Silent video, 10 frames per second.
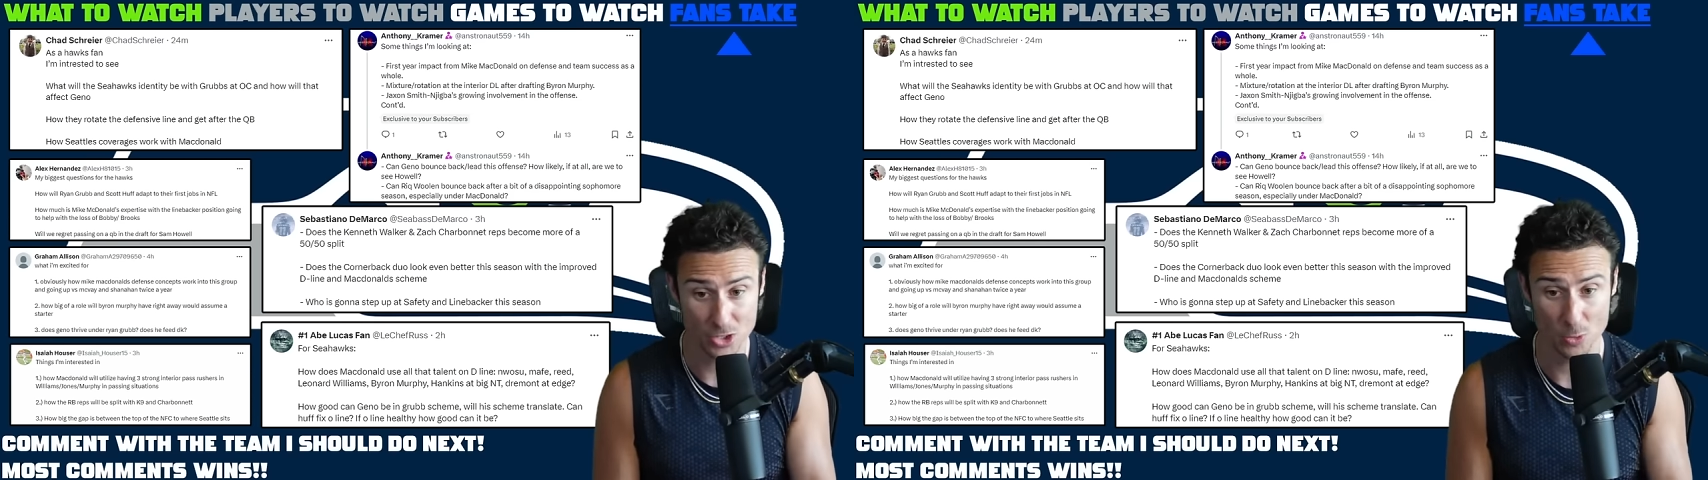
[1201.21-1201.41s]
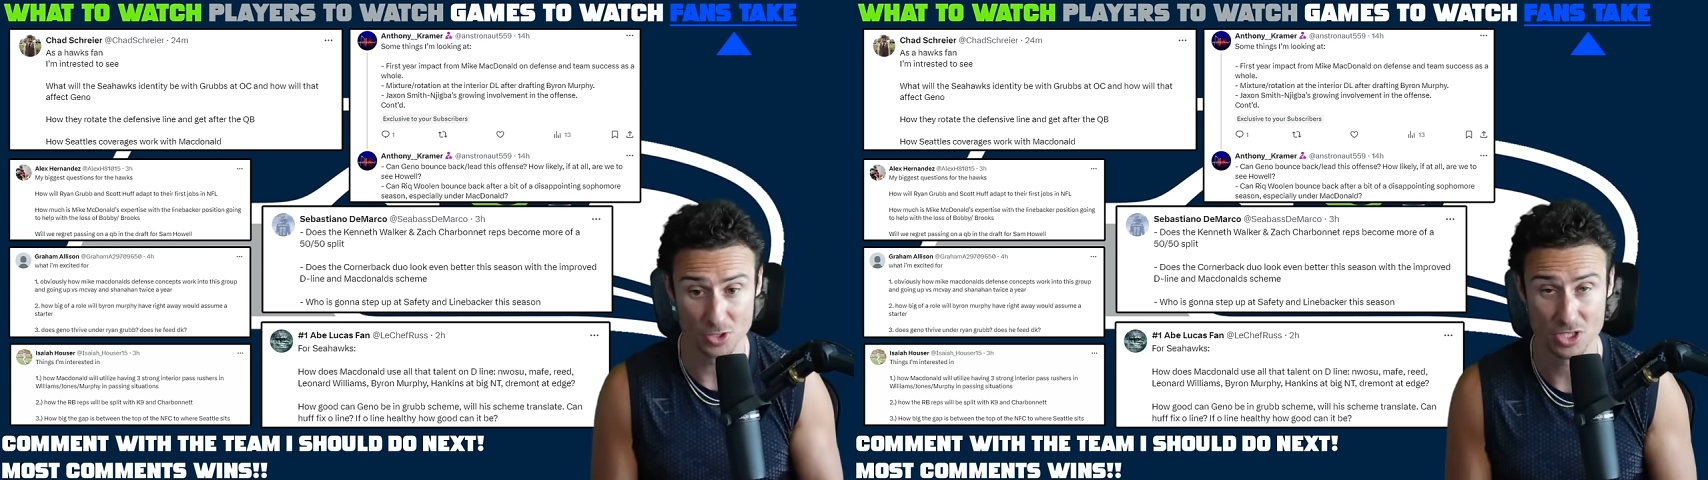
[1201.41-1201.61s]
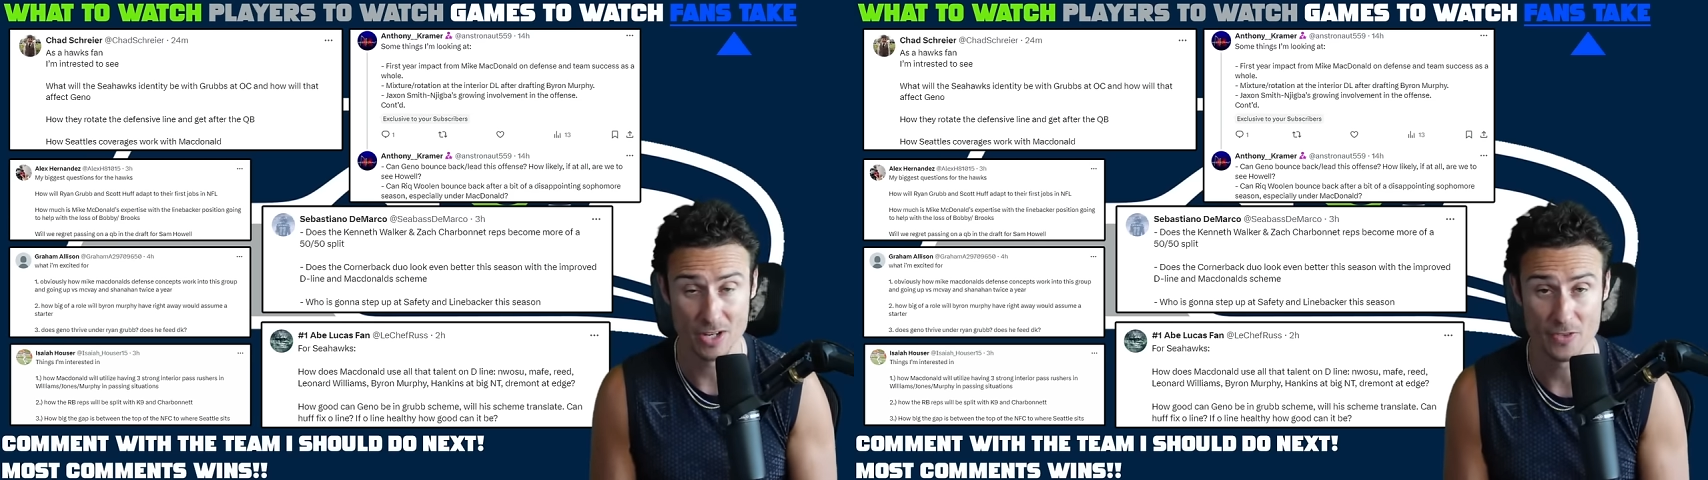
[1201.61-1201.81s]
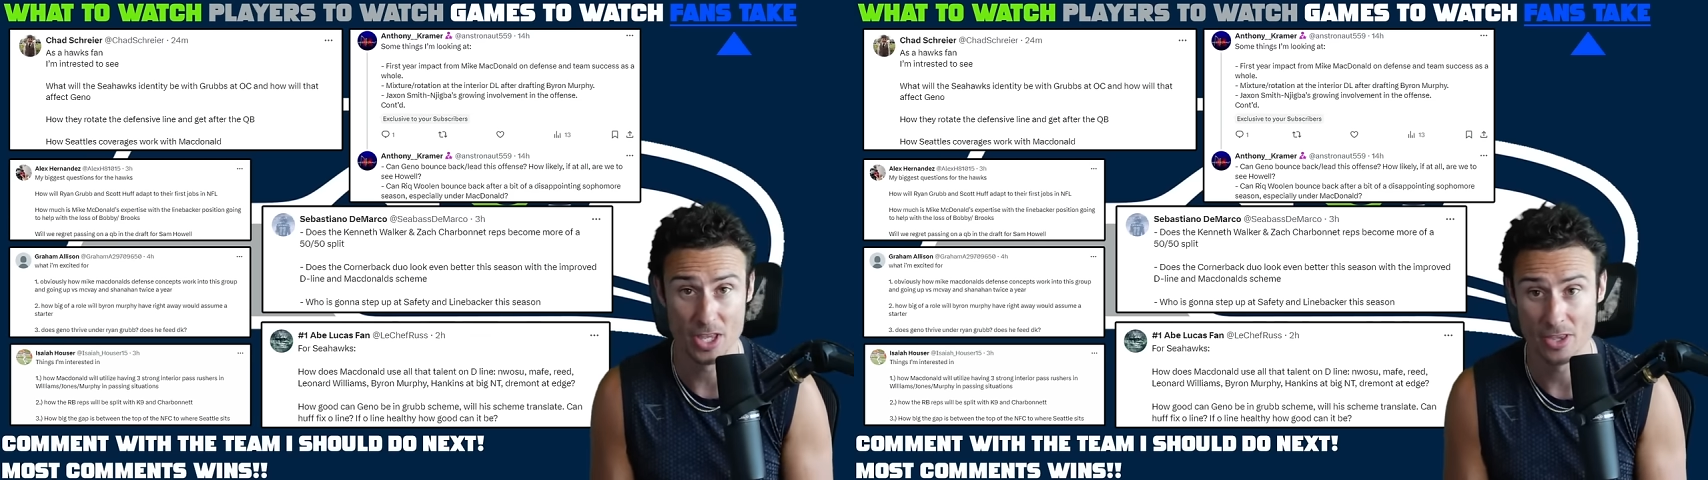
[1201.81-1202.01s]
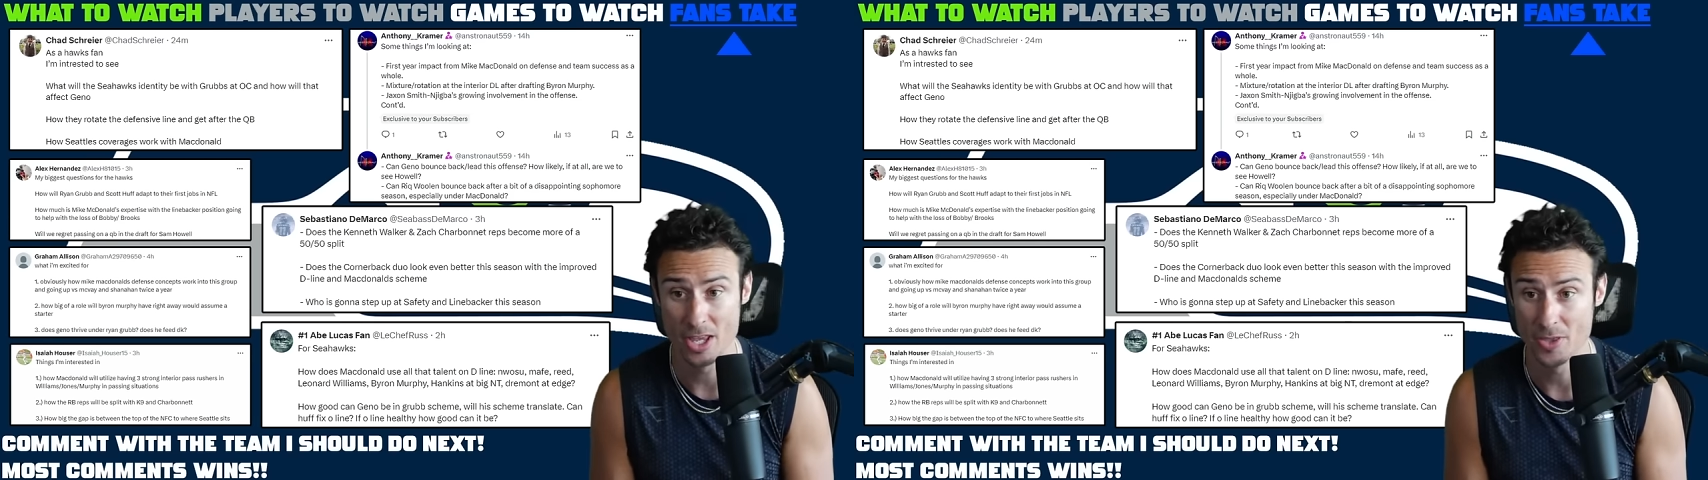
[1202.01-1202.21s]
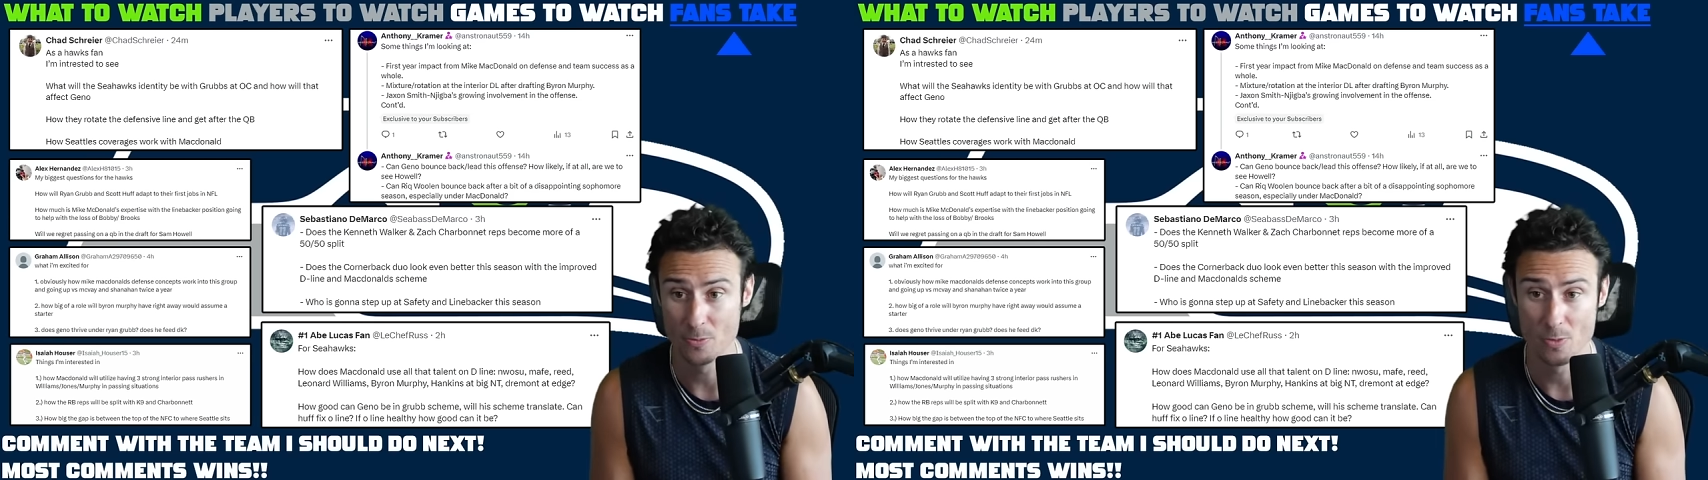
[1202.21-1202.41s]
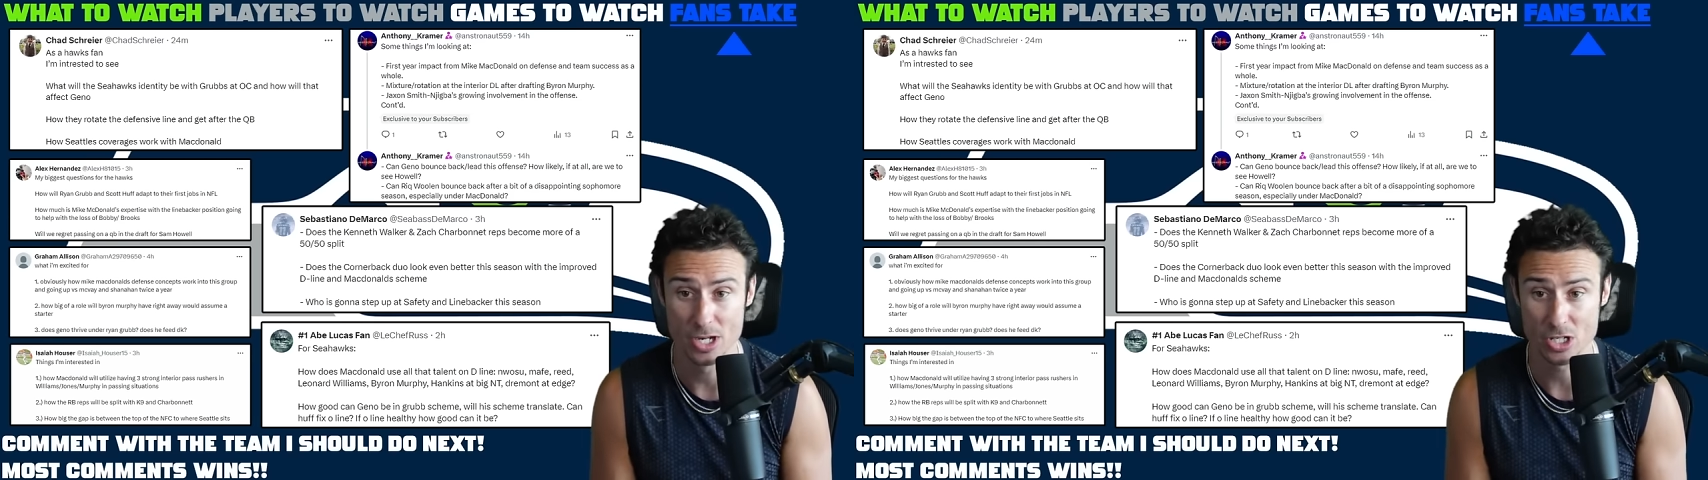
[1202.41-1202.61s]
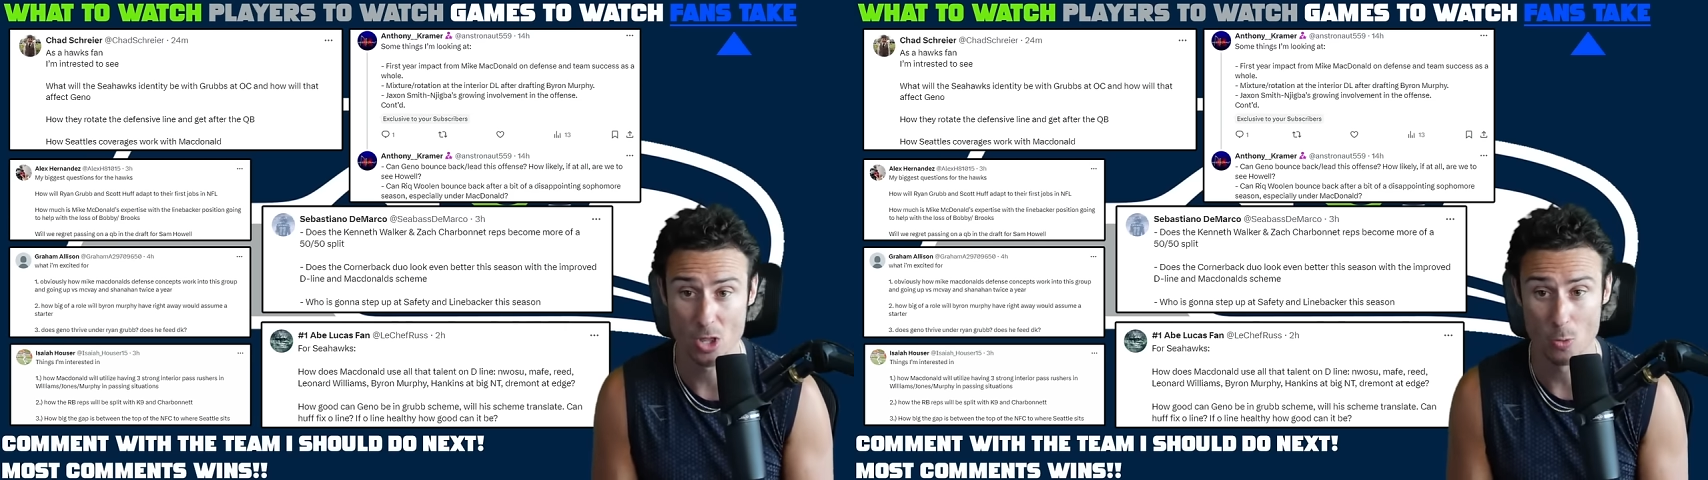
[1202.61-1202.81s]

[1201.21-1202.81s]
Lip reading: So we'll see if, and we saw